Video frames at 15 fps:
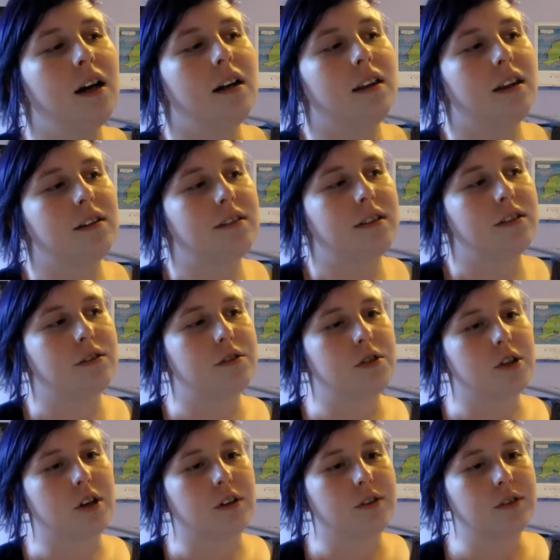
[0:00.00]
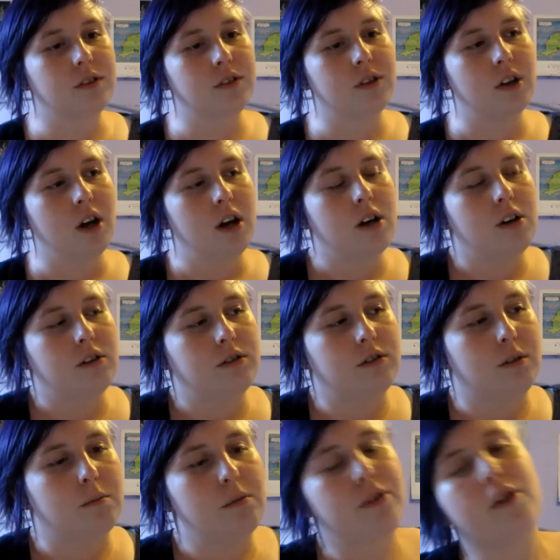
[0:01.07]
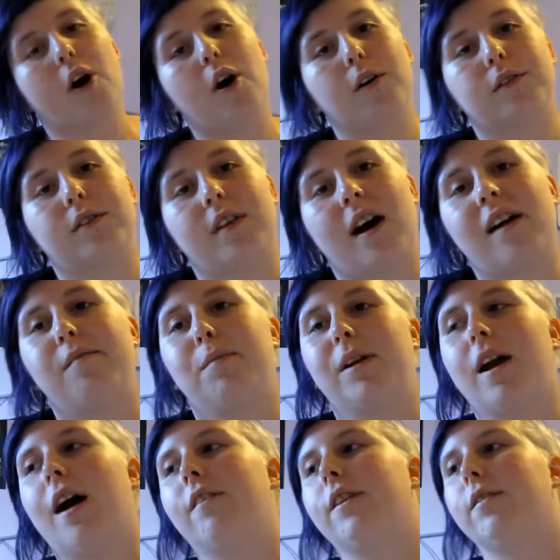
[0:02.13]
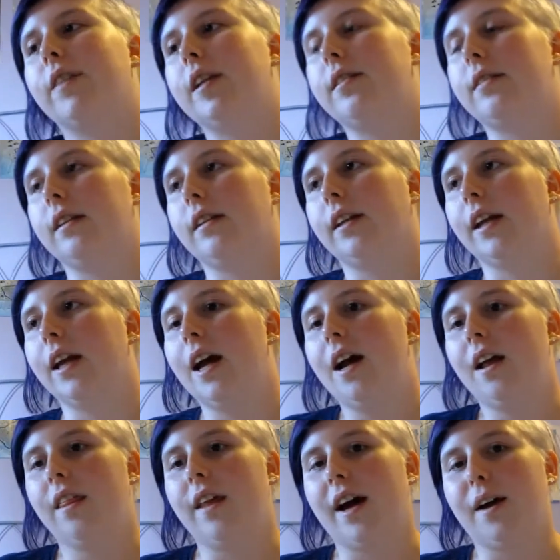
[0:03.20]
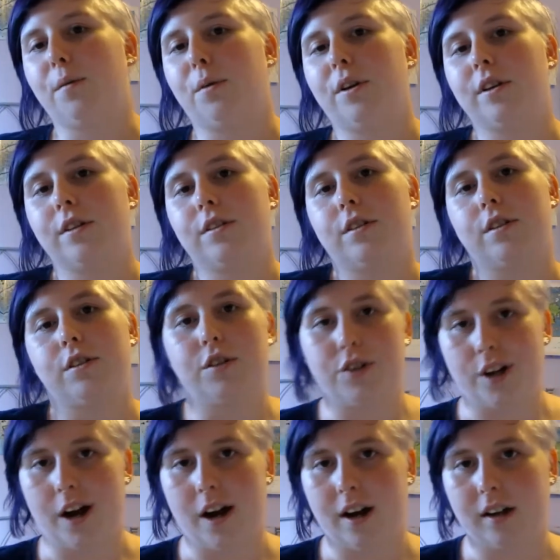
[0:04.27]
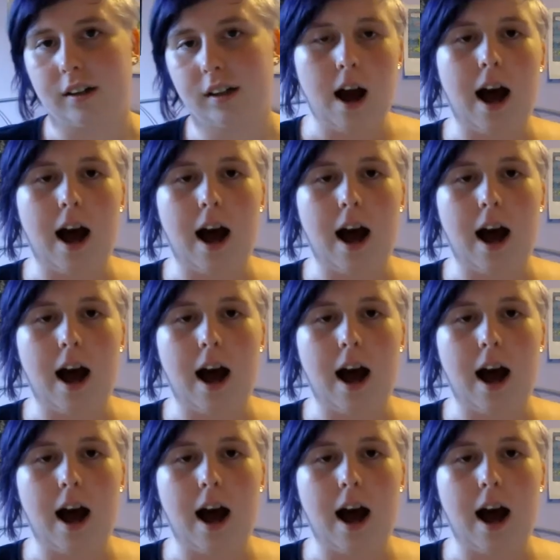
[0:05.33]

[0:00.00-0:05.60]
This is just some thoughts that I've been having recently that I wanted to share.